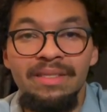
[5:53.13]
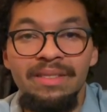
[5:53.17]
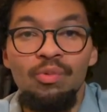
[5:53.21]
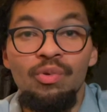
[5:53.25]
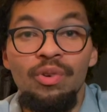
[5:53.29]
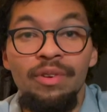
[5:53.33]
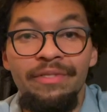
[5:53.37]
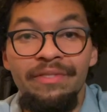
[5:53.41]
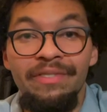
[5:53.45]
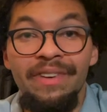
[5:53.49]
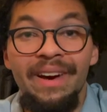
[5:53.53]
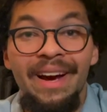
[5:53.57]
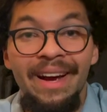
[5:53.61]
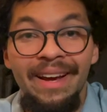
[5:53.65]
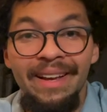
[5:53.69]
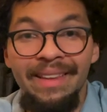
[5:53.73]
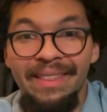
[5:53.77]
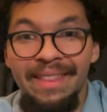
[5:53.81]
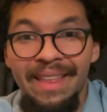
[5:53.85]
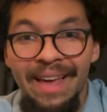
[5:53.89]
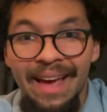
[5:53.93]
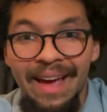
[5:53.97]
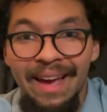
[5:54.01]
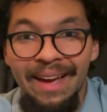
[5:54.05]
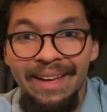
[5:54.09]
Refine
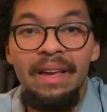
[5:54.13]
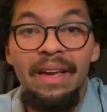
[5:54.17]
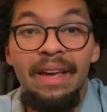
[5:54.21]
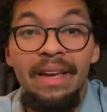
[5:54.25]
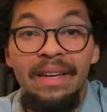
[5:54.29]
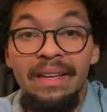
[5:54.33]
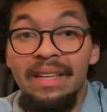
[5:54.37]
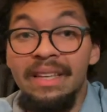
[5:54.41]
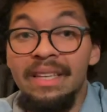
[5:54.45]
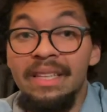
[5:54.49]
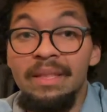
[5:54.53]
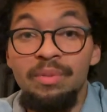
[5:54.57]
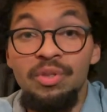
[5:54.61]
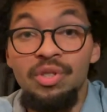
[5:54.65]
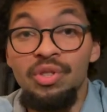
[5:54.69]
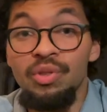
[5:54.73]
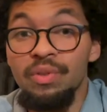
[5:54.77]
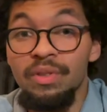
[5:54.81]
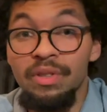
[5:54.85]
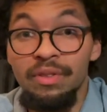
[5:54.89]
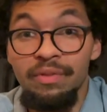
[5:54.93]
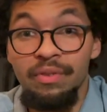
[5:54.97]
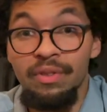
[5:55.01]
that and keep shooting